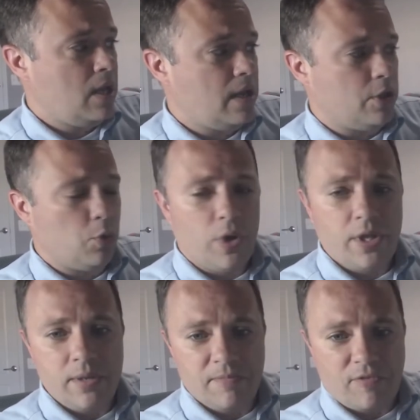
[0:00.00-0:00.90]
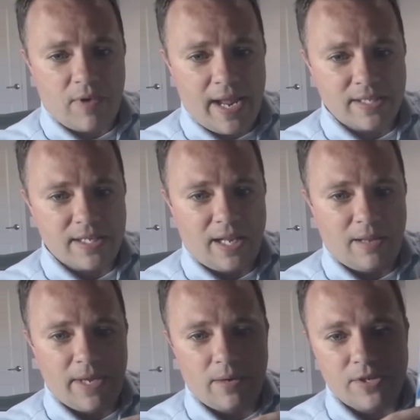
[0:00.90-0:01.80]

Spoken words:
in the William France Elementary